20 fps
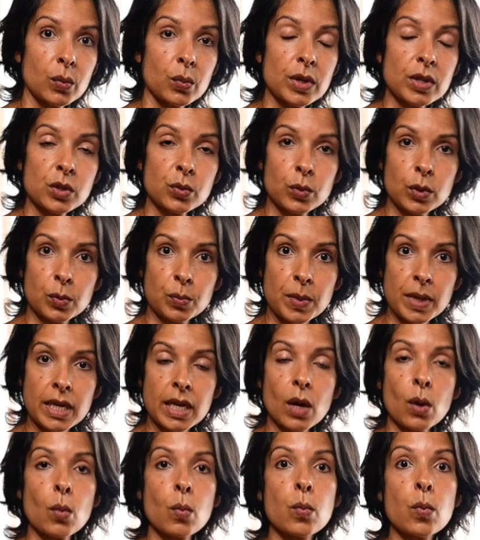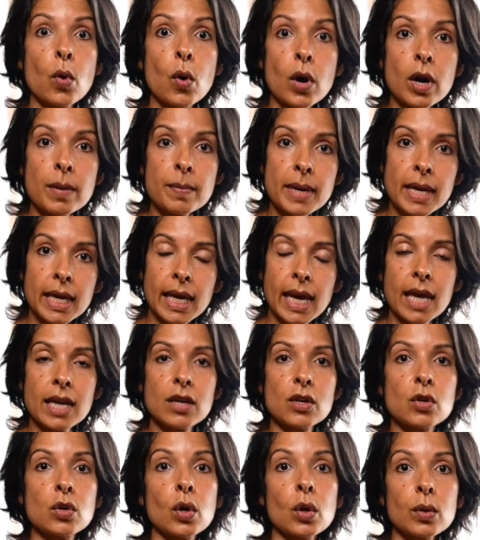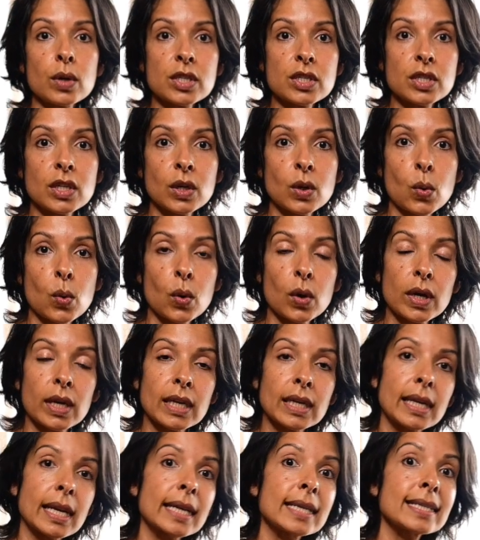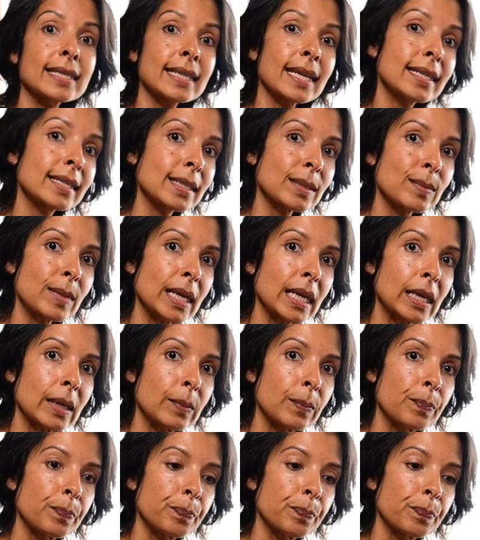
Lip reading: which would be a warming and a nourishing oil like sesame.